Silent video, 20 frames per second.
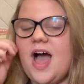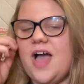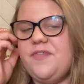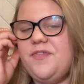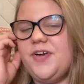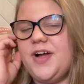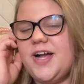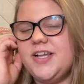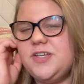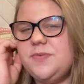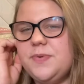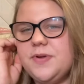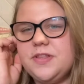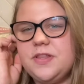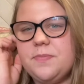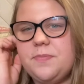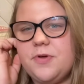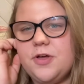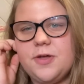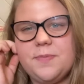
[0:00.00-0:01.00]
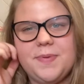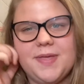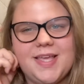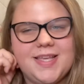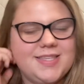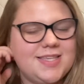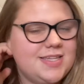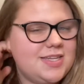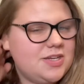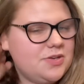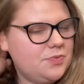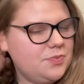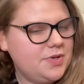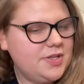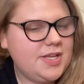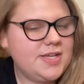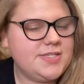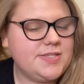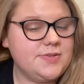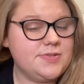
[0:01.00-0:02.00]
I forgot to bring the book, because I didn't
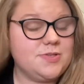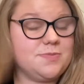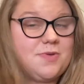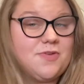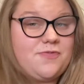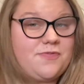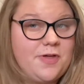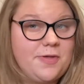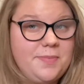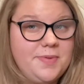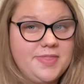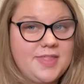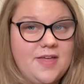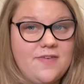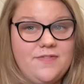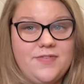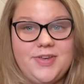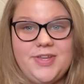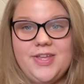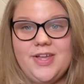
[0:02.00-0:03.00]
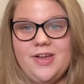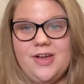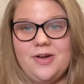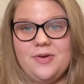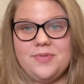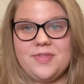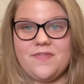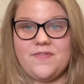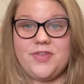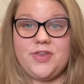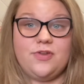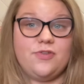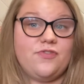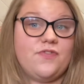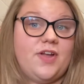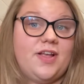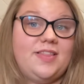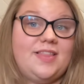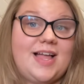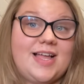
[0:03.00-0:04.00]
realize I was going to be filming that video. That video
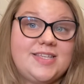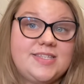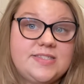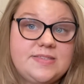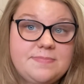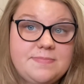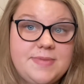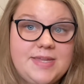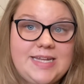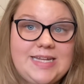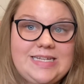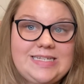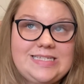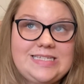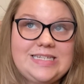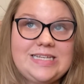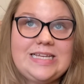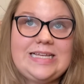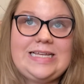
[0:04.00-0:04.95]
is very last minute.